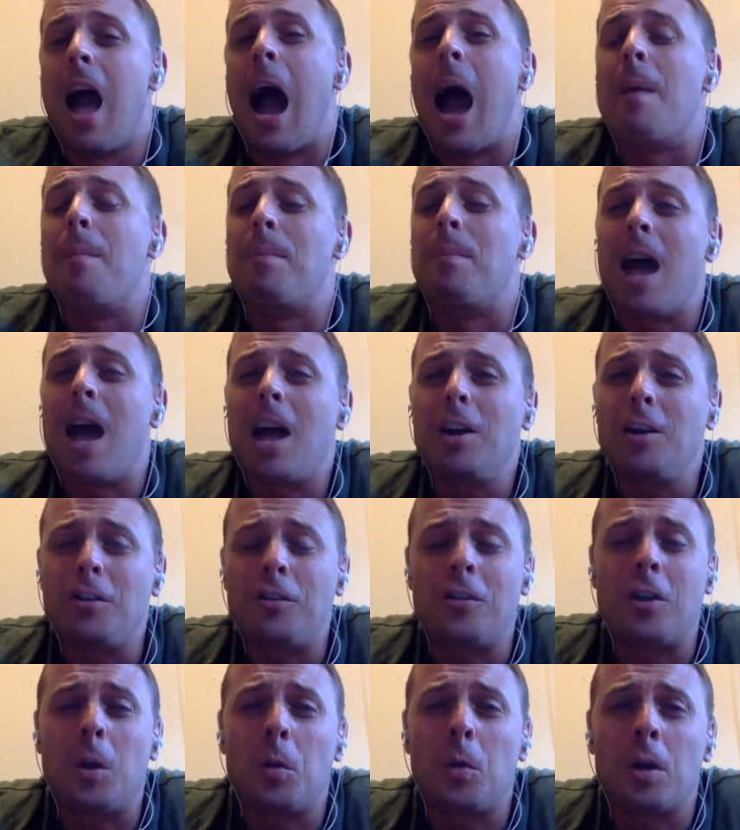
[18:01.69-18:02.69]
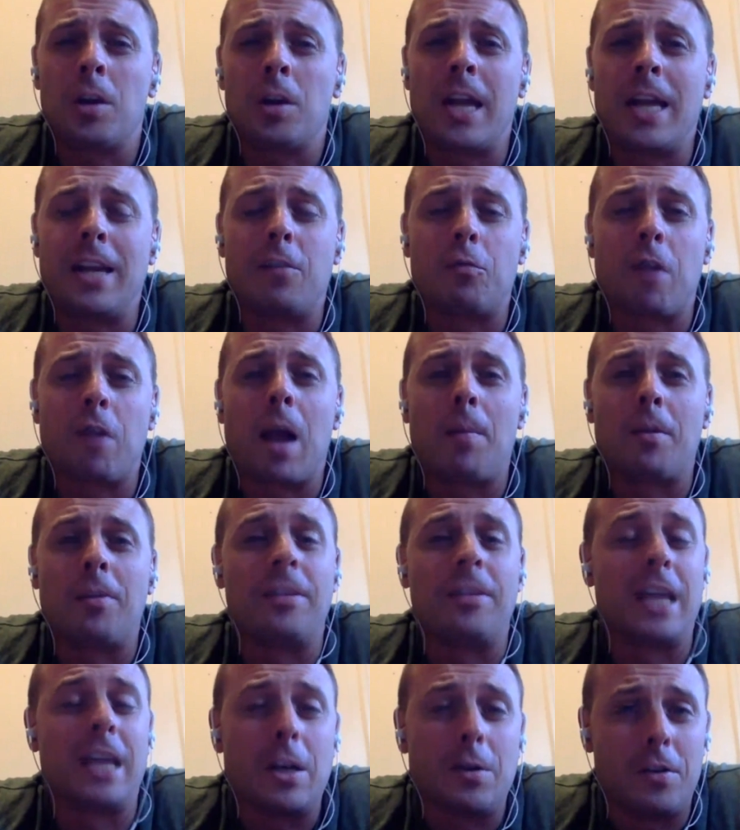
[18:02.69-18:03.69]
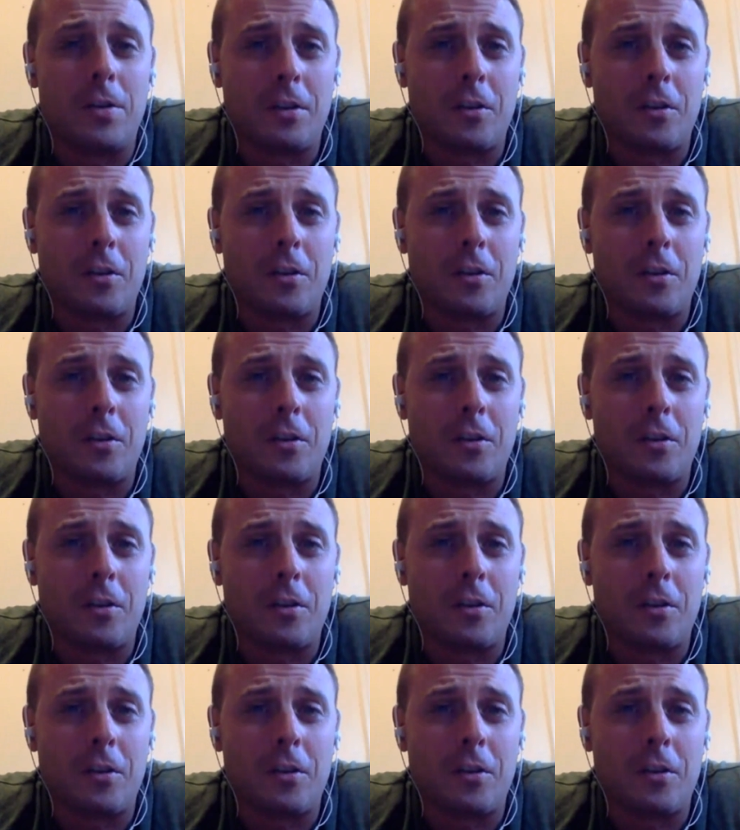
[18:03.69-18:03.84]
I'm not sure what a Landon Roberts injury